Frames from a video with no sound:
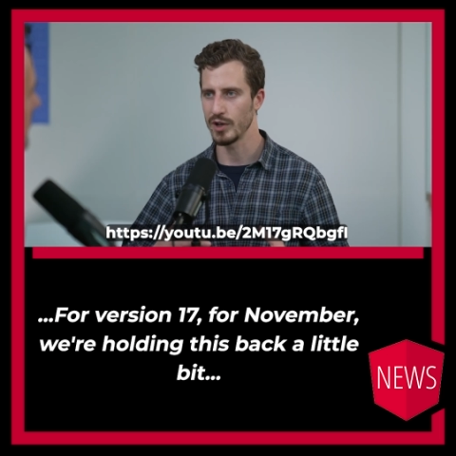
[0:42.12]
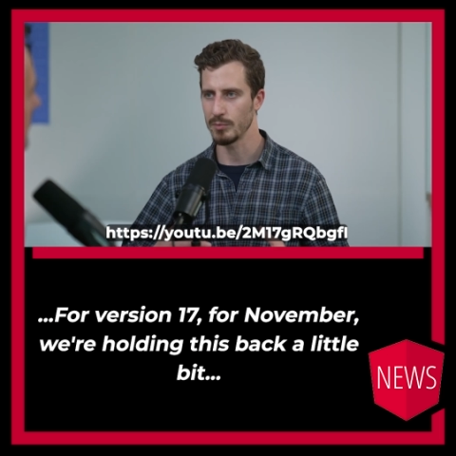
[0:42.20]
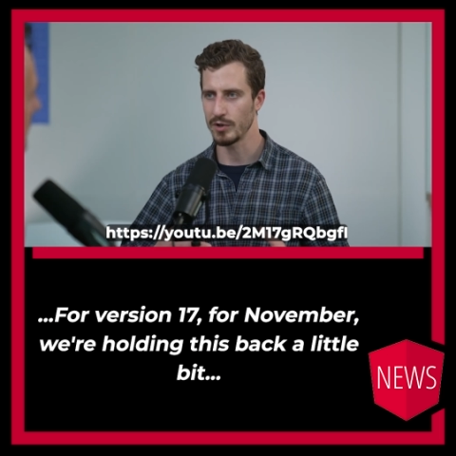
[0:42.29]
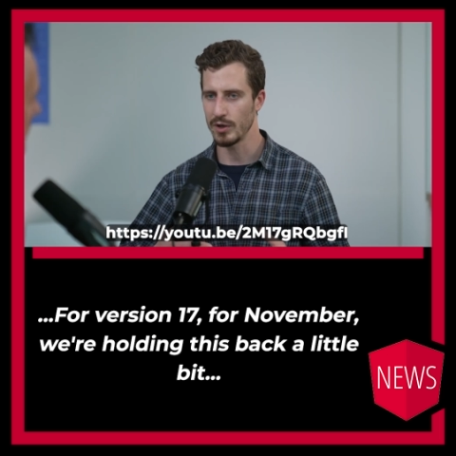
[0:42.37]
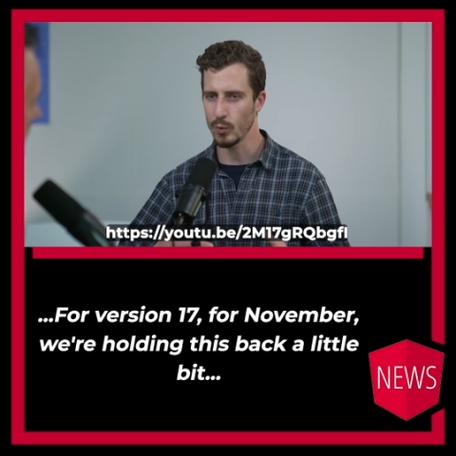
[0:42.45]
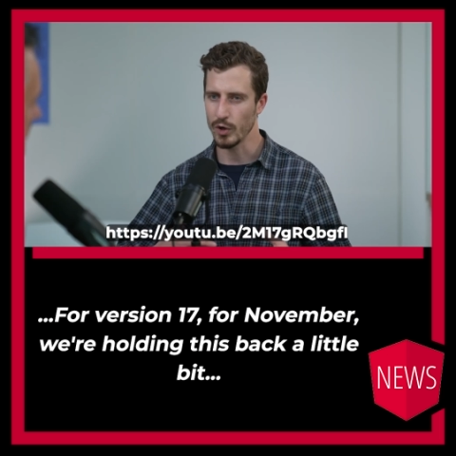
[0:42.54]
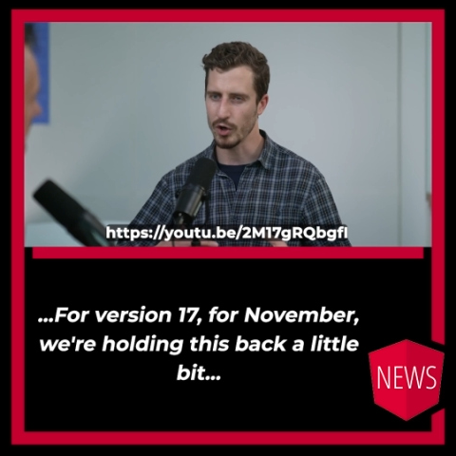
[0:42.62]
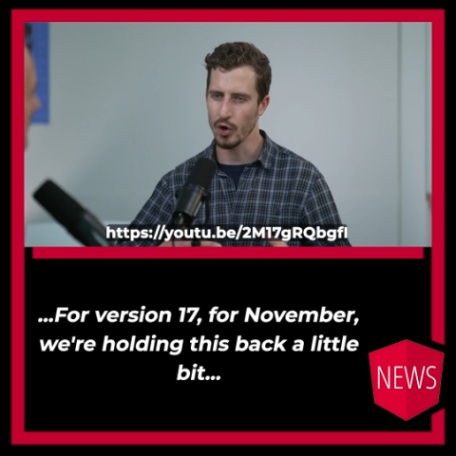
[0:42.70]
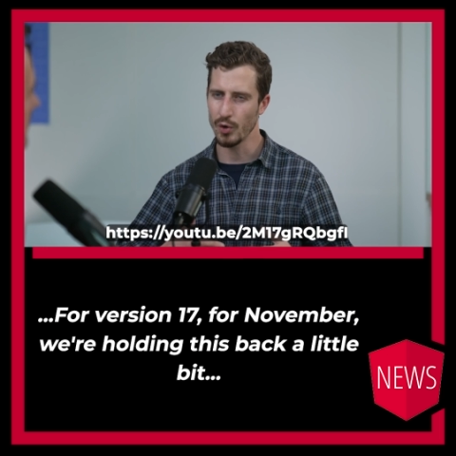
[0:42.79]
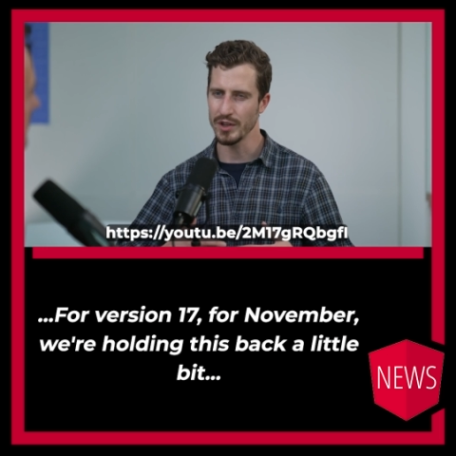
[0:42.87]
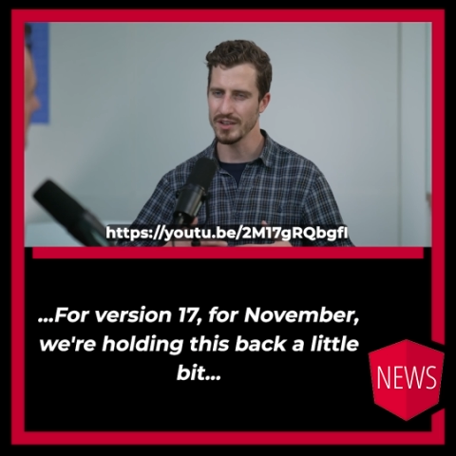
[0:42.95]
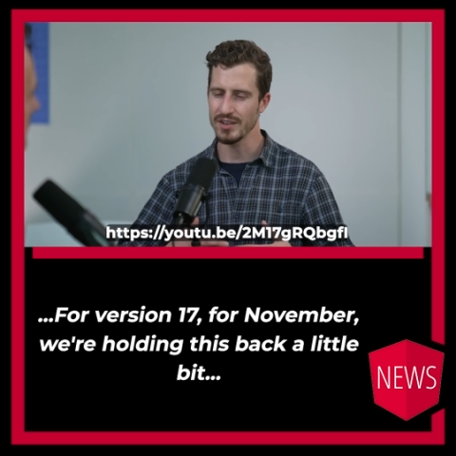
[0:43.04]
November, we're
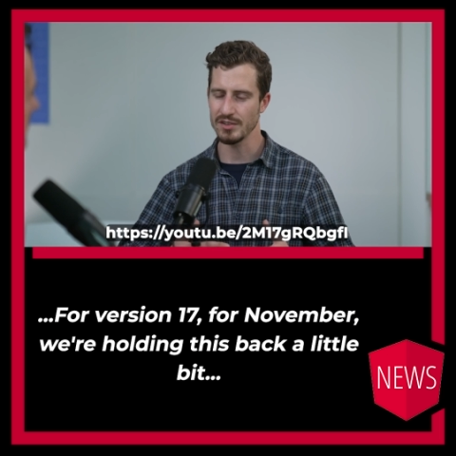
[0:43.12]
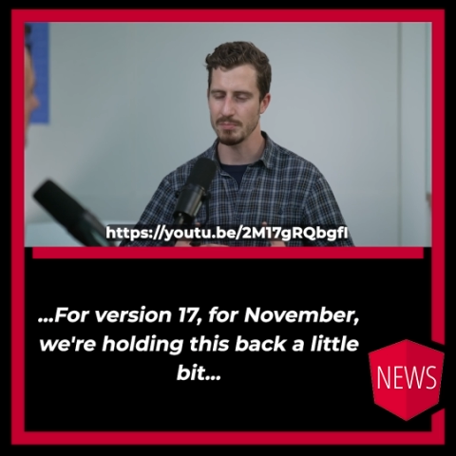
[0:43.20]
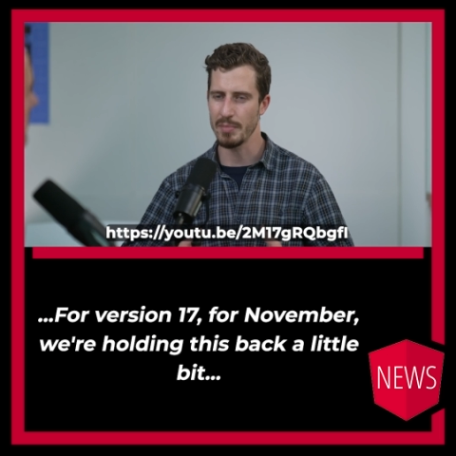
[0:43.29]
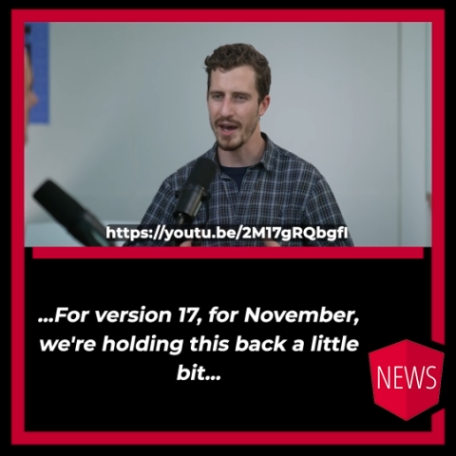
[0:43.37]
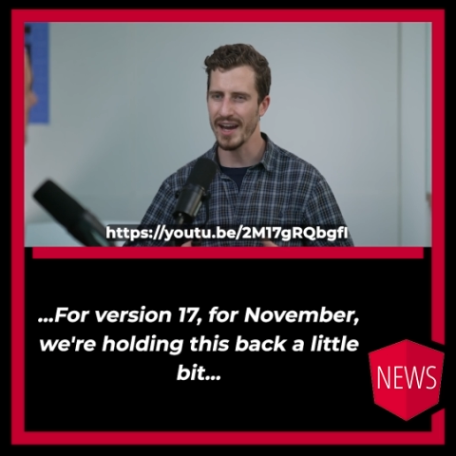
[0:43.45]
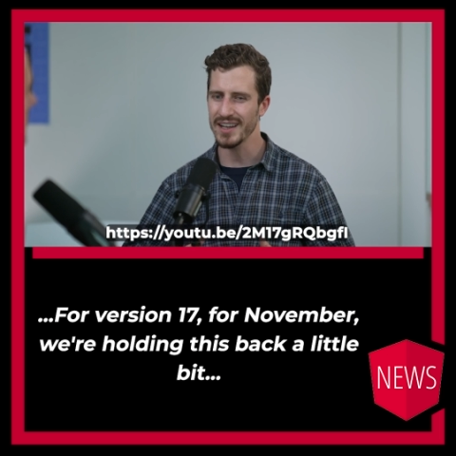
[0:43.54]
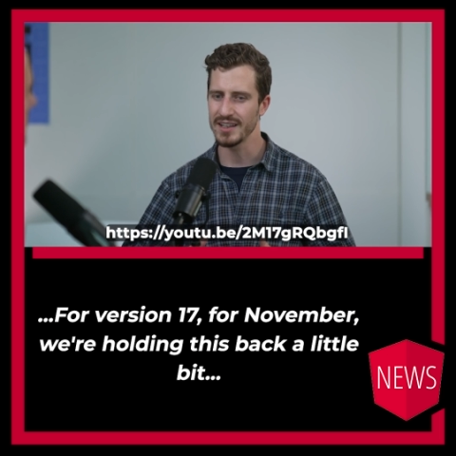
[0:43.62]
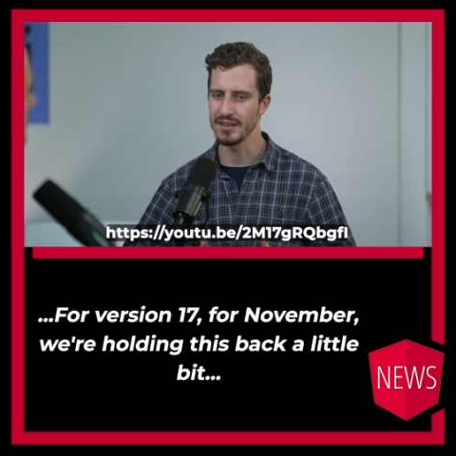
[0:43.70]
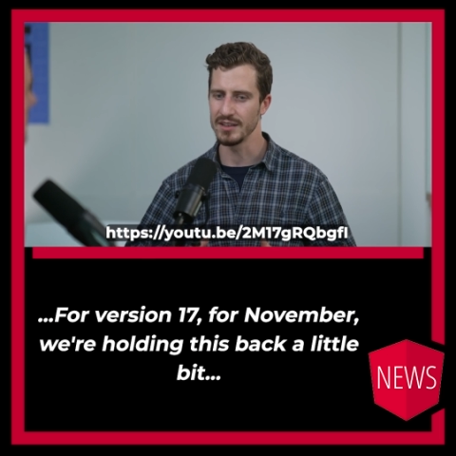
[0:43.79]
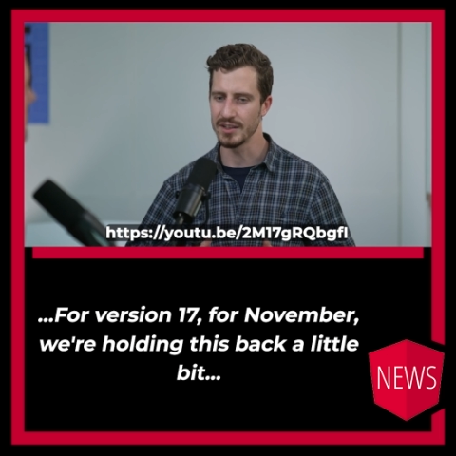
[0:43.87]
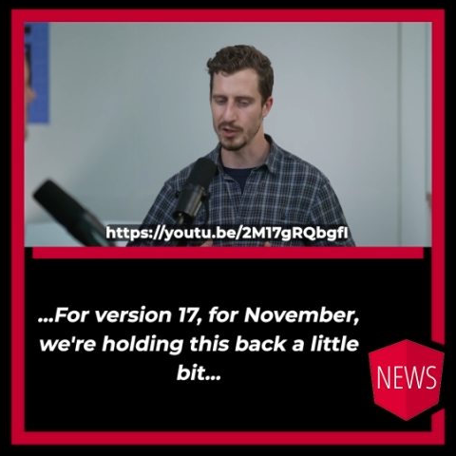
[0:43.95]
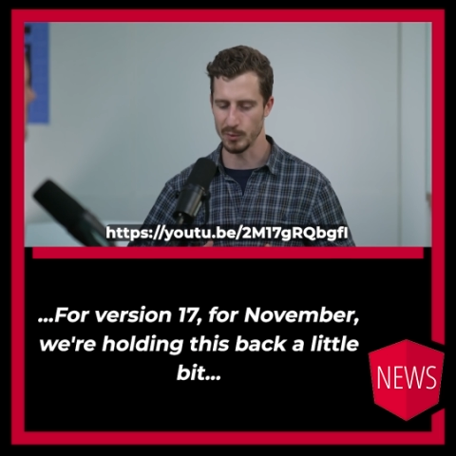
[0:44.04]
holding this back a
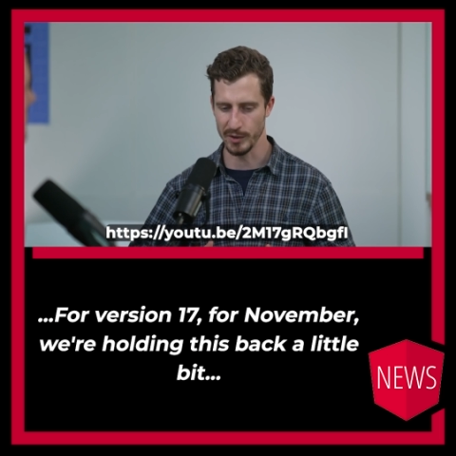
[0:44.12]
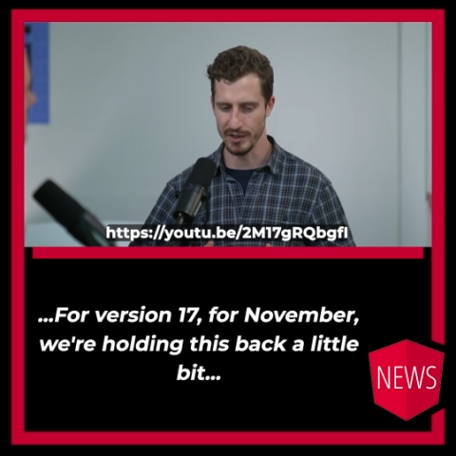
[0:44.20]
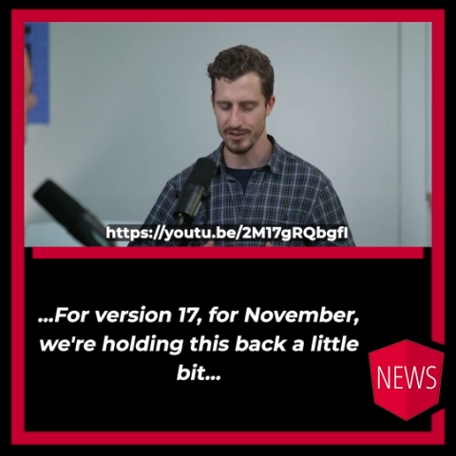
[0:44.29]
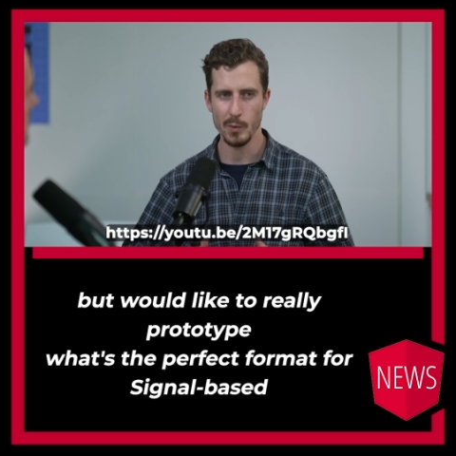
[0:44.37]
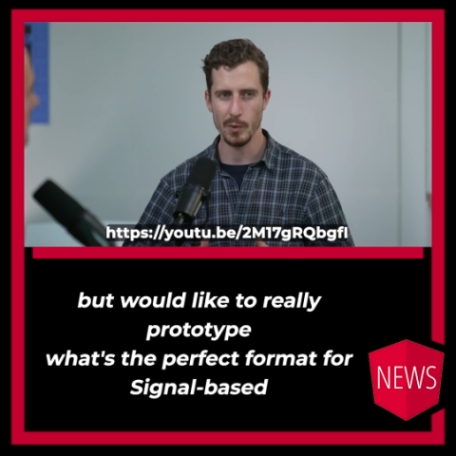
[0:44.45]
little bit.